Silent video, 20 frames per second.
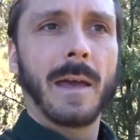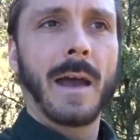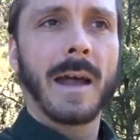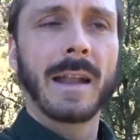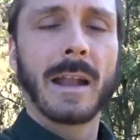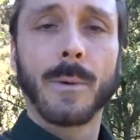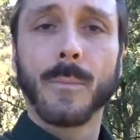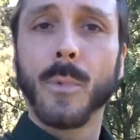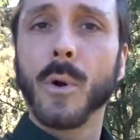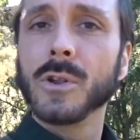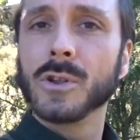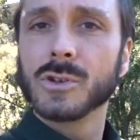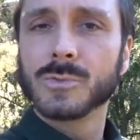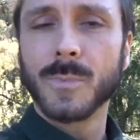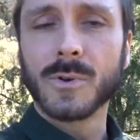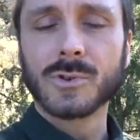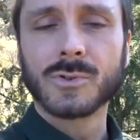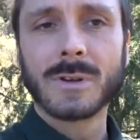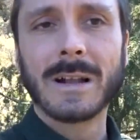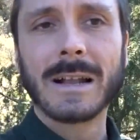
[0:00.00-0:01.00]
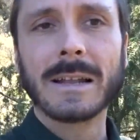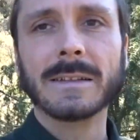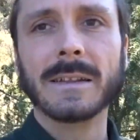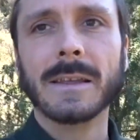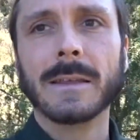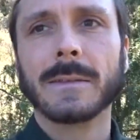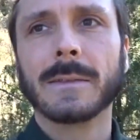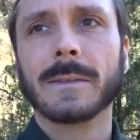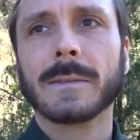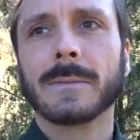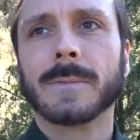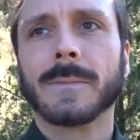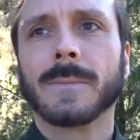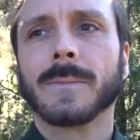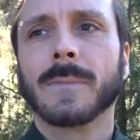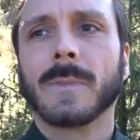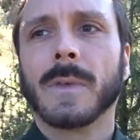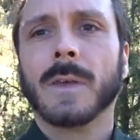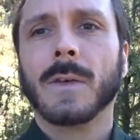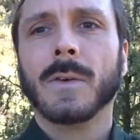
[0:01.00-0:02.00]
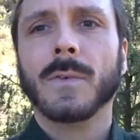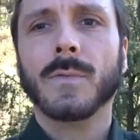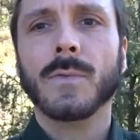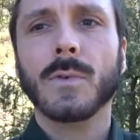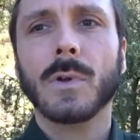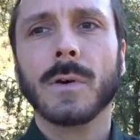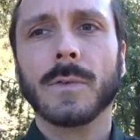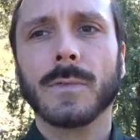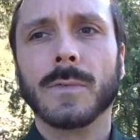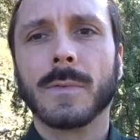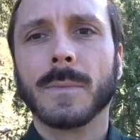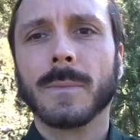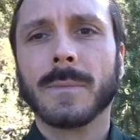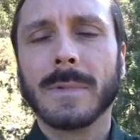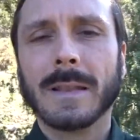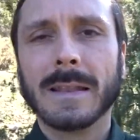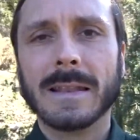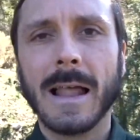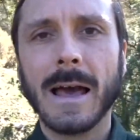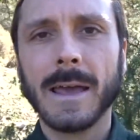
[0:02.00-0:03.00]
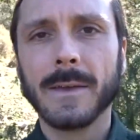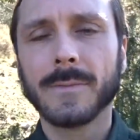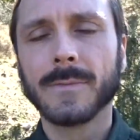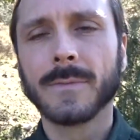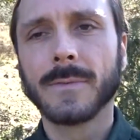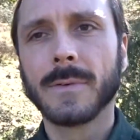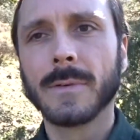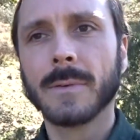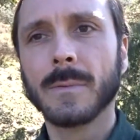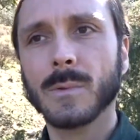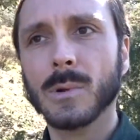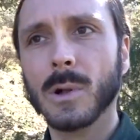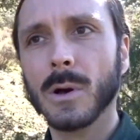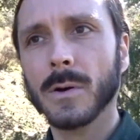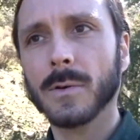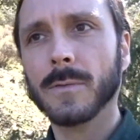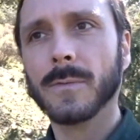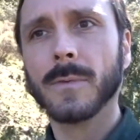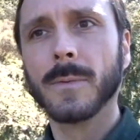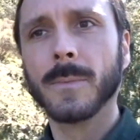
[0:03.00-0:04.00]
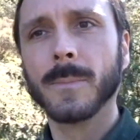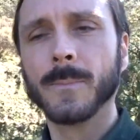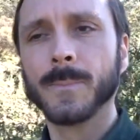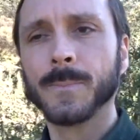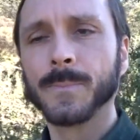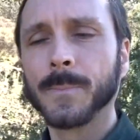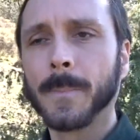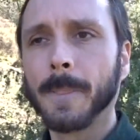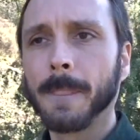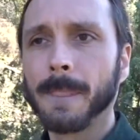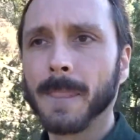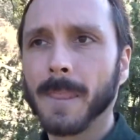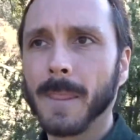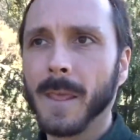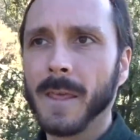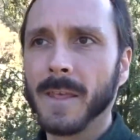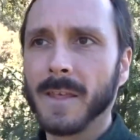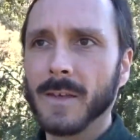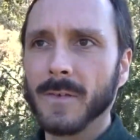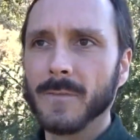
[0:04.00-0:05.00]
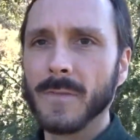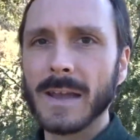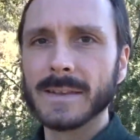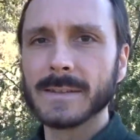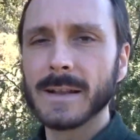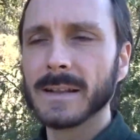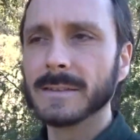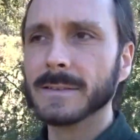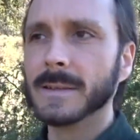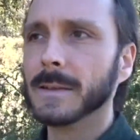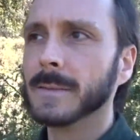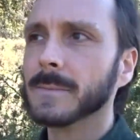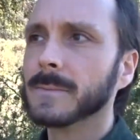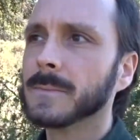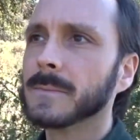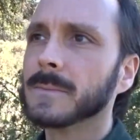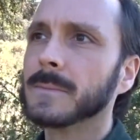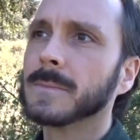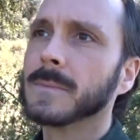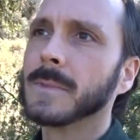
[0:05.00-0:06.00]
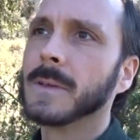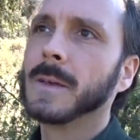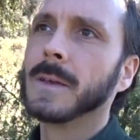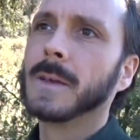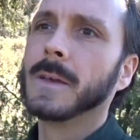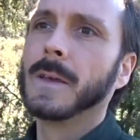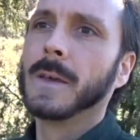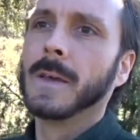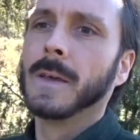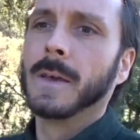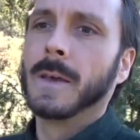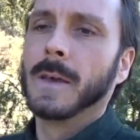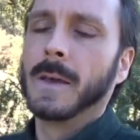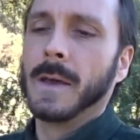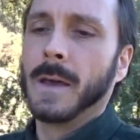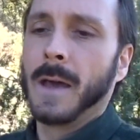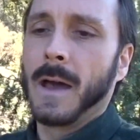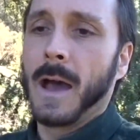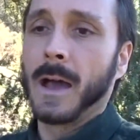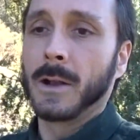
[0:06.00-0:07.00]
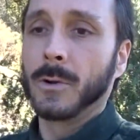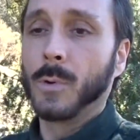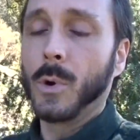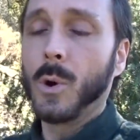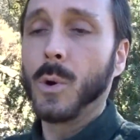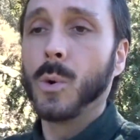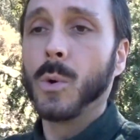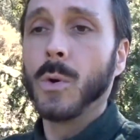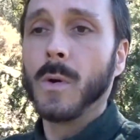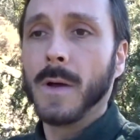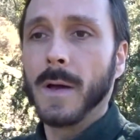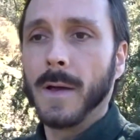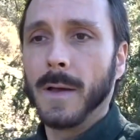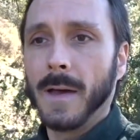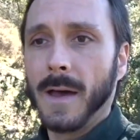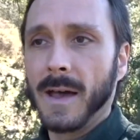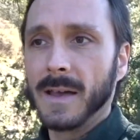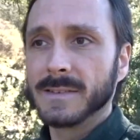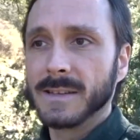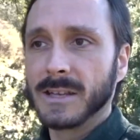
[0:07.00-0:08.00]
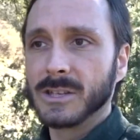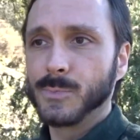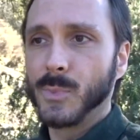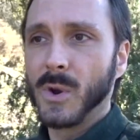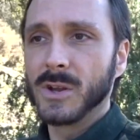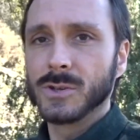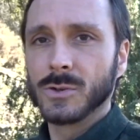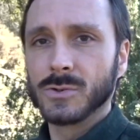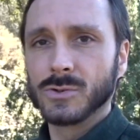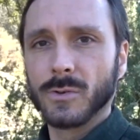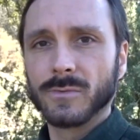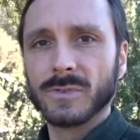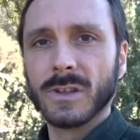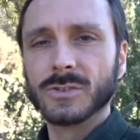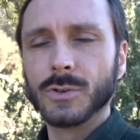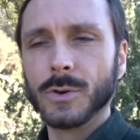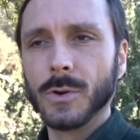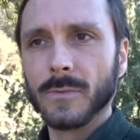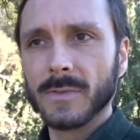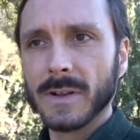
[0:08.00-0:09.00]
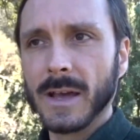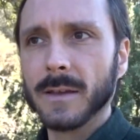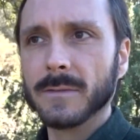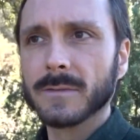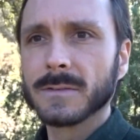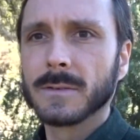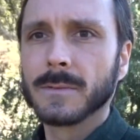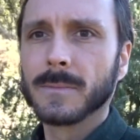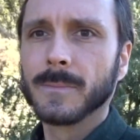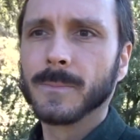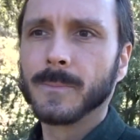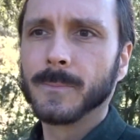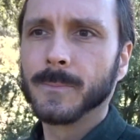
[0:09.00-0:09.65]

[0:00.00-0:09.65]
an harmonious personality full of life, love, vitality, and grow as expressions of the tree of lives